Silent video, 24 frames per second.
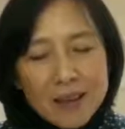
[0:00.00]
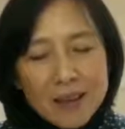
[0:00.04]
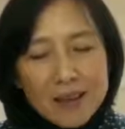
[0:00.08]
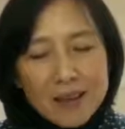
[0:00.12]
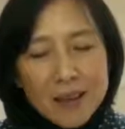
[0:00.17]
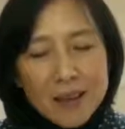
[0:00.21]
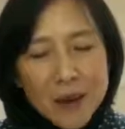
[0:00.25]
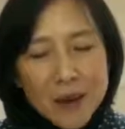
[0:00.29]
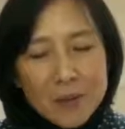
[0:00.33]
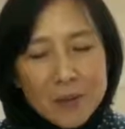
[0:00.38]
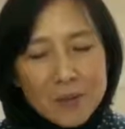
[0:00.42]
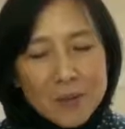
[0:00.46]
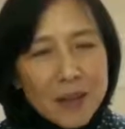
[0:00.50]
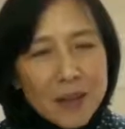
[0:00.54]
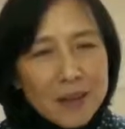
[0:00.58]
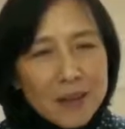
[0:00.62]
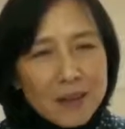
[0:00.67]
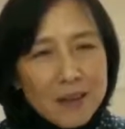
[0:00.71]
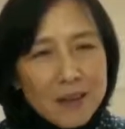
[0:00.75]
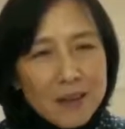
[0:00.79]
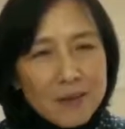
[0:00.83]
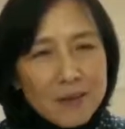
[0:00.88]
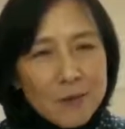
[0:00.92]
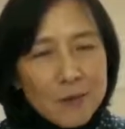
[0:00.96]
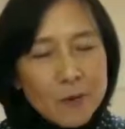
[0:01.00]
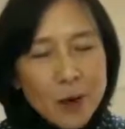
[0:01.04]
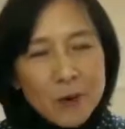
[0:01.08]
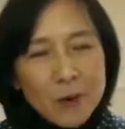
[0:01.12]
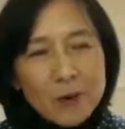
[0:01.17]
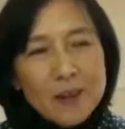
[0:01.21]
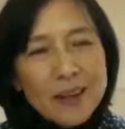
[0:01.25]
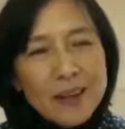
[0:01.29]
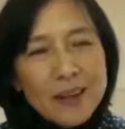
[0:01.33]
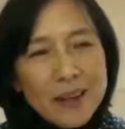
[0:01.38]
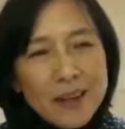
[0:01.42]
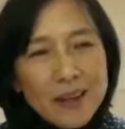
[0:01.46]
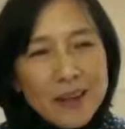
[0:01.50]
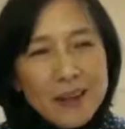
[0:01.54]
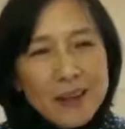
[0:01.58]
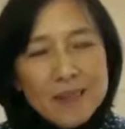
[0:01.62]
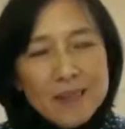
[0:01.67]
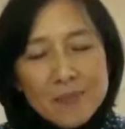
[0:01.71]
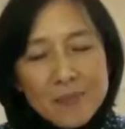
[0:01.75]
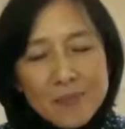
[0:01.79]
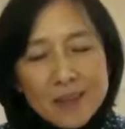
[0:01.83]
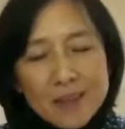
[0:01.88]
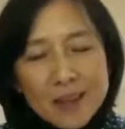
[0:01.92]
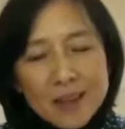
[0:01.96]
come and grow
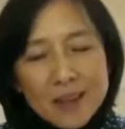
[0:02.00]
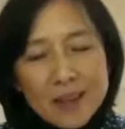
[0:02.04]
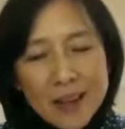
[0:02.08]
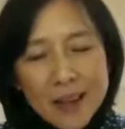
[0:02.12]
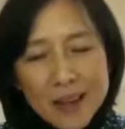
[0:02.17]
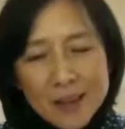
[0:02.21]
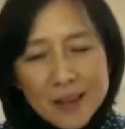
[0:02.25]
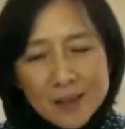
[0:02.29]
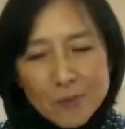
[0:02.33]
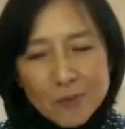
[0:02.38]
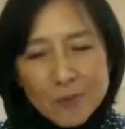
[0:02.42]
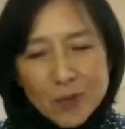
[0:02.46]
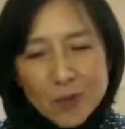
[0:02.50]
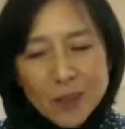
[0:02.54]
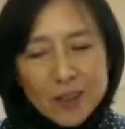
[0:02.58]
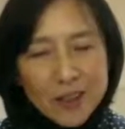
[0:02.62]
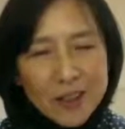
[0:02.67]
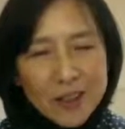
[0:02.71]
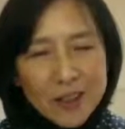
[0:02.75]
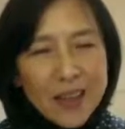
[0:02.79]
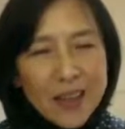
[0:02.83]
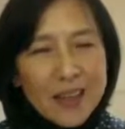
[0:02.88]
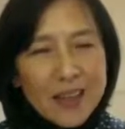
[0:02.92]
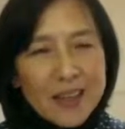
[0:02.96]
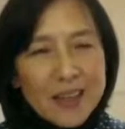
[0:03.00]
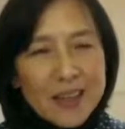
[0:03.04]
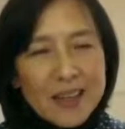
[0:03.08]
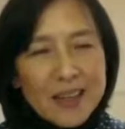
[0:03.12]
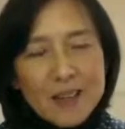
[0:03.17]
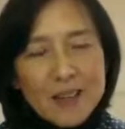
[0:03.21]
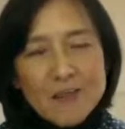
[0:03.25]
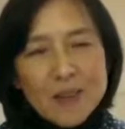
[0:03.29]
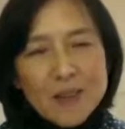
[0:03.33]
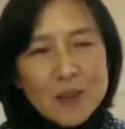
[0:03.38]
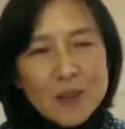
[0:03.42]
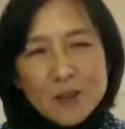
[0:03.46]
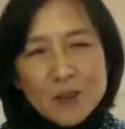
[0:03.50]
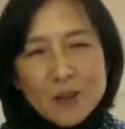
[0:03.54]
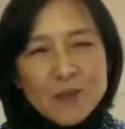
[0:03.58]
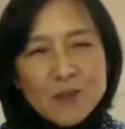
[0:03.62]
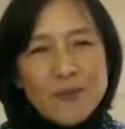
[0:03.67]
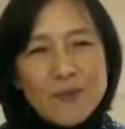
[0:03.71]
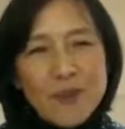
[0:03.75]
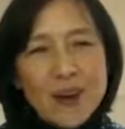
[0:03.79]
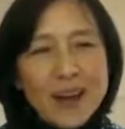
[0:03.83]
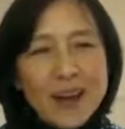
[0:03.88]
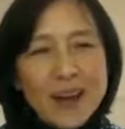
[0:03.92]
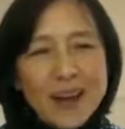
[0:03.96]
there, and we look at it, if it looks
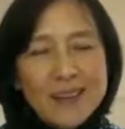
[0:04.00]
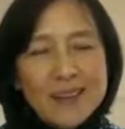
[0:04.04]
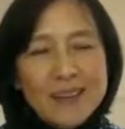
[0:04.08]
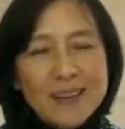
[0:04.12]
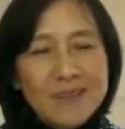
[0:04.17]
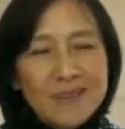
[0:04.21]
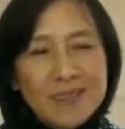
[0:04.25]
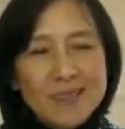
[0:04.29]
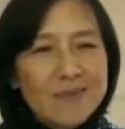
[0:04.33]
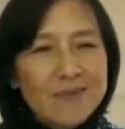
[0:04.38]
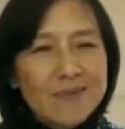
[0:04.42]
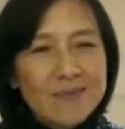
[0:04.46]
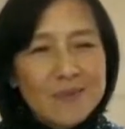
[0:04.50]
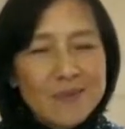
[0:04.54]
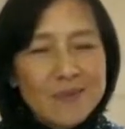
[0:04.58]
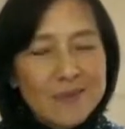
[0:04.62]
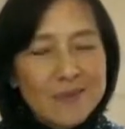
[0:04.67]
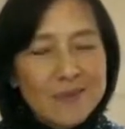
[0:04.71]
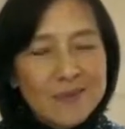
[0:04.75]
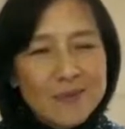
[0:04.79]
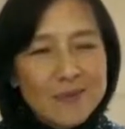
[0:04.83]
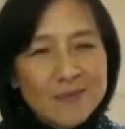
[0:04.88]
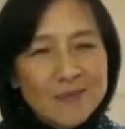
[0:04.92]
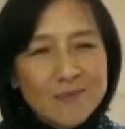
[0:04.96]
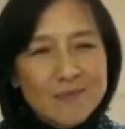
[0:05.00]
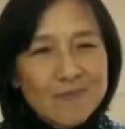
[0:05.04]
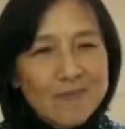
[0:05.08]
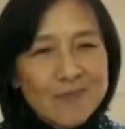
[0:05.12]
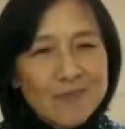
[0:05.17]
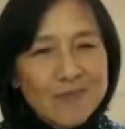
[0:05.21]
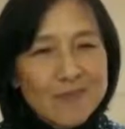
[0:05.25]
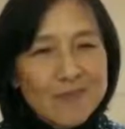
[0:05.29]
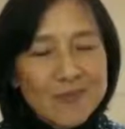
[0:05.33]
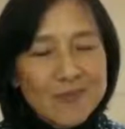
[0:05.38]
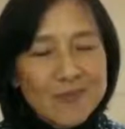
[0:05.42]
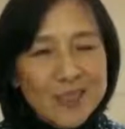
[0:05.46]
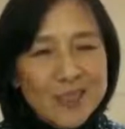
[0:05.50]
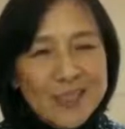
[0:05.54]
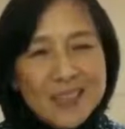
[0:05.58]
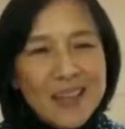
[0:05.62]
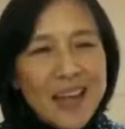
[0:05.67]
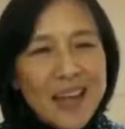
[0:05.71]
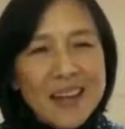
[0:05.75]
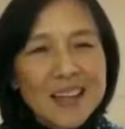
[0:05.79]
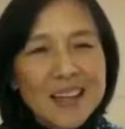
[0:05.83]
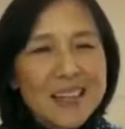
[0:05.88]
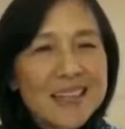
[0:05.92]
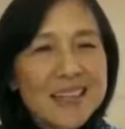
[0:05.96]
fine, just
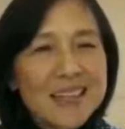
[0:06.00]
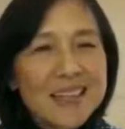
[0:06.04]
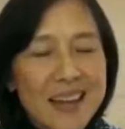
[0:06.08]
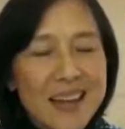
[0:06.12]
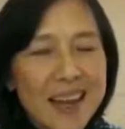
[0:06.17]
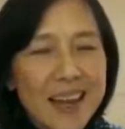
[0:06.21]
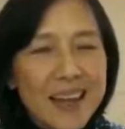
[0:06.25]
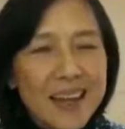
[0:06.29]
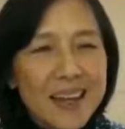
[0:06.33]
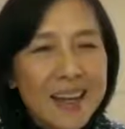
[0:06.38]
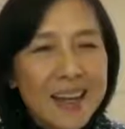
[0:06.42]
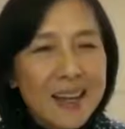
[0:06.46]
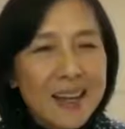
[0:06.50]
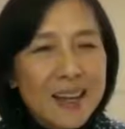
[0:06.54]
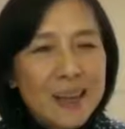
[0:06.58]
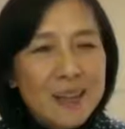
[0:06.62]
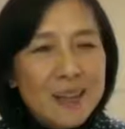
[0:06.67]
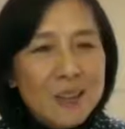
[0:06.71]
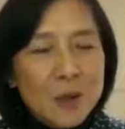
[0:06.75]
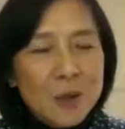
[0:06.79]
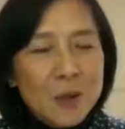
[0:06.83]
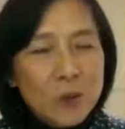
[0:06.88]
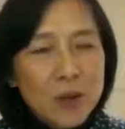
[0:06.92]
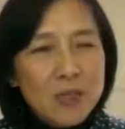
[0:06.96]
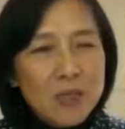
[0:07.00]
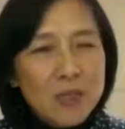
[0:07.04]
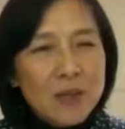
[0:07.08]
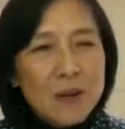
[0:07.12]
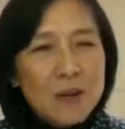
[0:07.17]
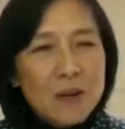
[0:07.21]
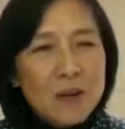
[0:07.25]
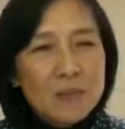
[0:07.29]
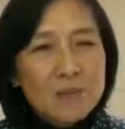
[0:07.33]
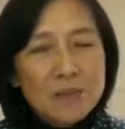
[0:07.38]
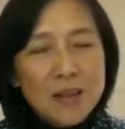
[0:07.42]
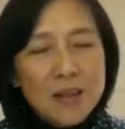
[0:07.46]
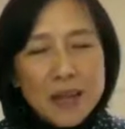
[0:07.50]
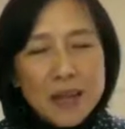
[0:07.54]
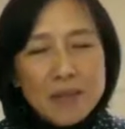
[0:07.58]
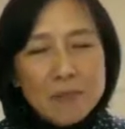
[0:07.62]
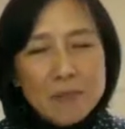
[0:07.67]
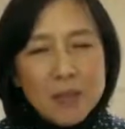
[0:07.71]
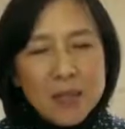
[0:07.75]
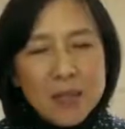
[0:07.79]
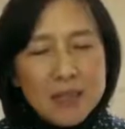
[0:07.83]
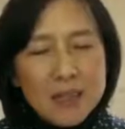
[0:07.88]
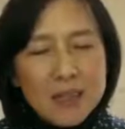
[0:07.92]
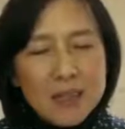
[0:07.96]
let it stay. So we don't like
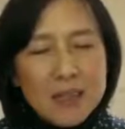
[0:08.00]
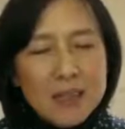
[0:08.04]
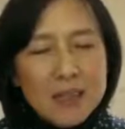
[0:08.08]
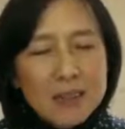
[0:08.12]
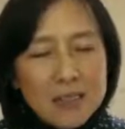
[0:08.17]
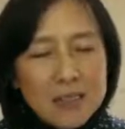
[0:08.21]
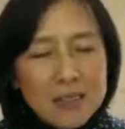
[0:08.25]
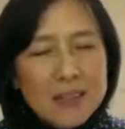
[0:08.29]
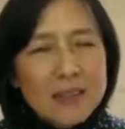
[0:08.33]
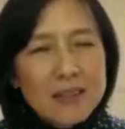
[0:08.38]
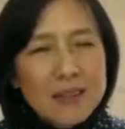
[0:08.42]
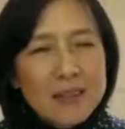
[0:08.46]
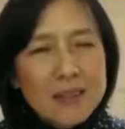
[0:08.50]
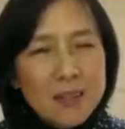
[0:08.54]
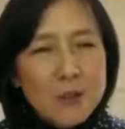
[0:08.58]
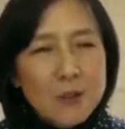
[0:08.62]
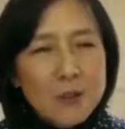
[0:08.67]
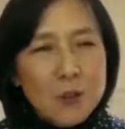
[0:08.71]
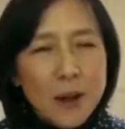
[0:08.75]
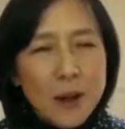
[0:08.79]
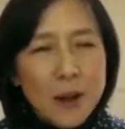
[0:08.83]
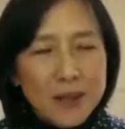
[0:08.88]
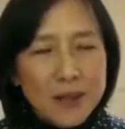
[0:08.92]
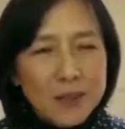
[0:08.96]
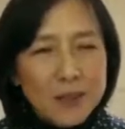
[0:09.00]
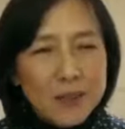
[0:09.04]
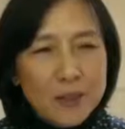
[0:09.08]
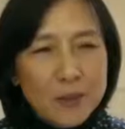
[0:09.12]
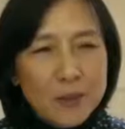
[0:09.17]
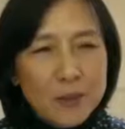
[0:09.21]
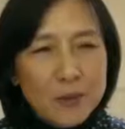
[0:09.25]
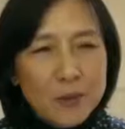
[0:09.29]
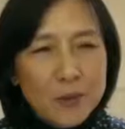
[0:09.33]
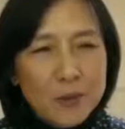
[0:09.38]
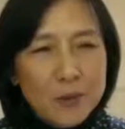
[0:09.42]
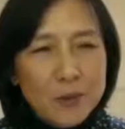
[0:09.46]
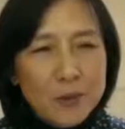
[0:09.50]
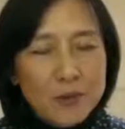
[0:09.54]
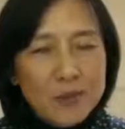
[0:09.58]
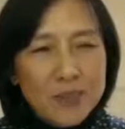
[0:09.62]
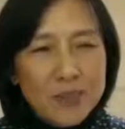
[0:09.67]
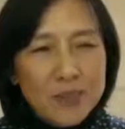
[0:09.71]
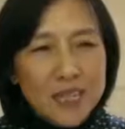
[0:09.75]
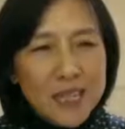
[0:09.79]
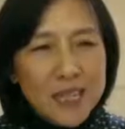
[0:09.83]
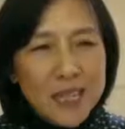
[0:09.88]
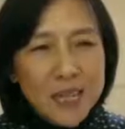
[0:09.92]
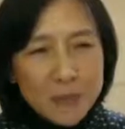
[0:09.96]
meticulously trying to
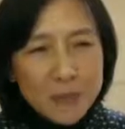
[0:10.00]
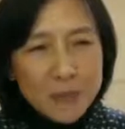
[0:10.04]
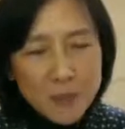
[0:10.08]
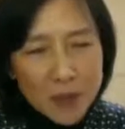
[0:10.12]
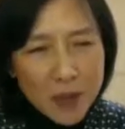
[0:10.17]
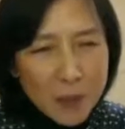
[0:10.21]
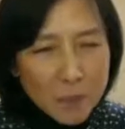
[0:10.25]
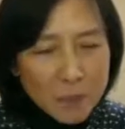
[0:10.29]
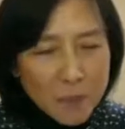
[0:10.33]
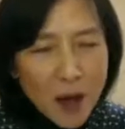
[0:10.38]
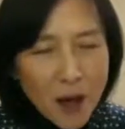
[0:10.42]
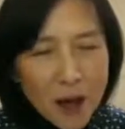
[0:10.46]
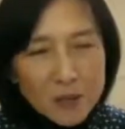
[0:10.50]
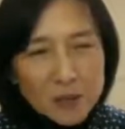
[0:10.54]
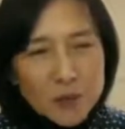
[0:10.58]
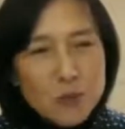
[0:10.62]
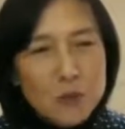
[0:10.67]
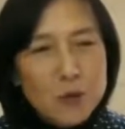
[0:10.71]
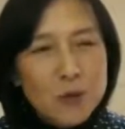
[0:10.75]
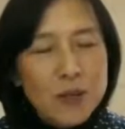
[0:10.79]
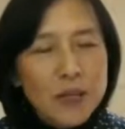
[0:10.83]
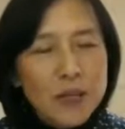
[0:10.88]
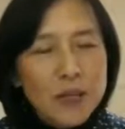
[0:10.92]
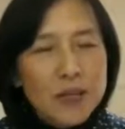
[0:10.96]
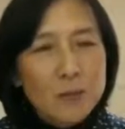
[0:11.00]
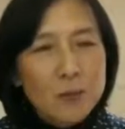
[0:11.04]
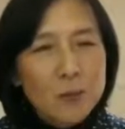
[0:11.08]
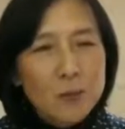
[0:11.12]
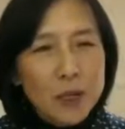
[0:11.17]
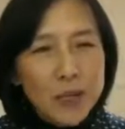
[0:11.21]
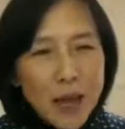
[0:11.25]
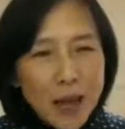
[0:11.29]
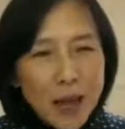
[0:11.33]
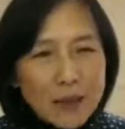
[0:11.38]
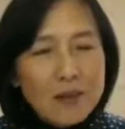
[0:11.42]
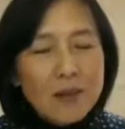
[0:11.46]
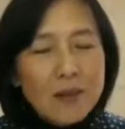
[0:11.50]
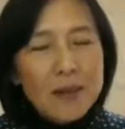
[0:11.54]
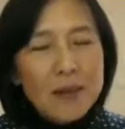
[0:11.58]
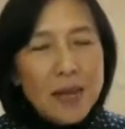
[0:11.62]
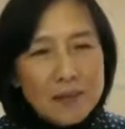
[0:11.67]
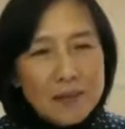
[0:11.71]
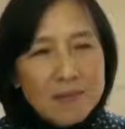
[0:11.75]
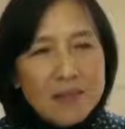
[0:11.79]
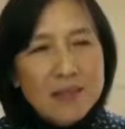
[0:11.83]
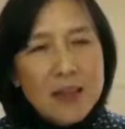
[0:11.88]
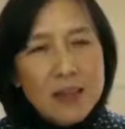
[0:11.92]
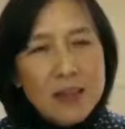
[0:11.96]
keep a boundary. We kind of
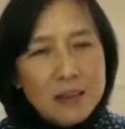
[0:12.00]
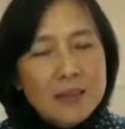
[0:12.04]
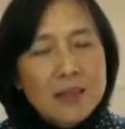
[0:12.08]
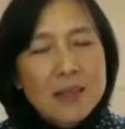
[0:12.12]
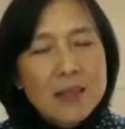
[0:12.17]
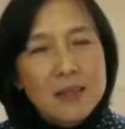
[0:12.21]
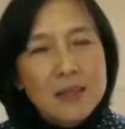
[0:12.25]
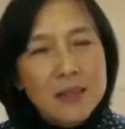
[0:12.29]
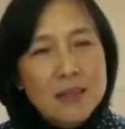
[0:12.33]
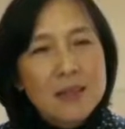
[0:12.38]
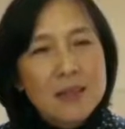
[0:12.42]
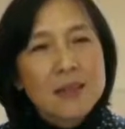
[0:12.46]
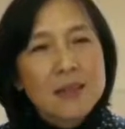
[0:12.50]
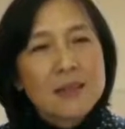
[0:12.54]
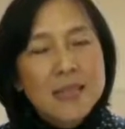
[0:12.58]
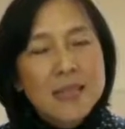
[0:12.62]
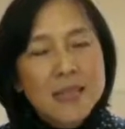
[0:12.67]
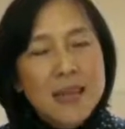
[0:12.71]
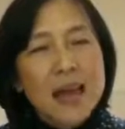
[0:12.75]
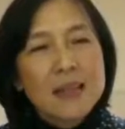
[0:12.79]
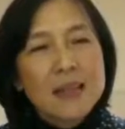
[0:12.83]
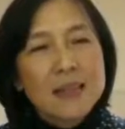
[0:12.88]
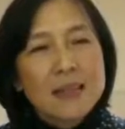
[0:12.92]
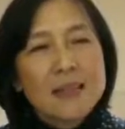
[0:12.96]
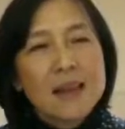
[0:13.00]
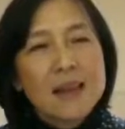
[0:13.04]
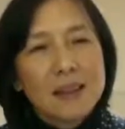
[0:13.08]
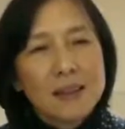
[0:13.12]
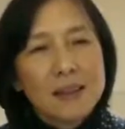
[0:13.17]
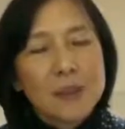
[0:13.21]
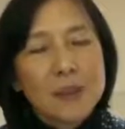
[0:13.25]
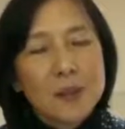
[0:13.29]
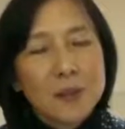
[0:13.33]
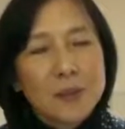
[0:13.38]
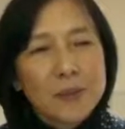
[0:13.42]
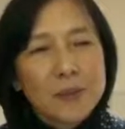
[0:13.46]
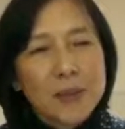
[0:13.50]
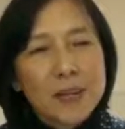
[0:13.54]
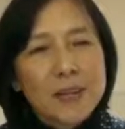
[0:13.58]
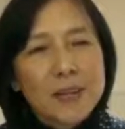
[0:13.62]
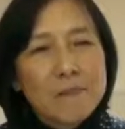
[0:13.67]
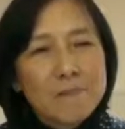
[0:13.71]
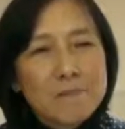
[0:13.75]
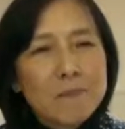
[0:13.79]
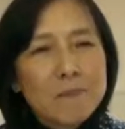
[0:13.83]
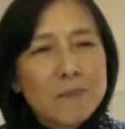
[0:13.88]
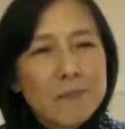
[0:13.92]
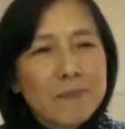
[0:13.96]
let things success a little
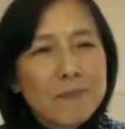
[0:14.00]
bit.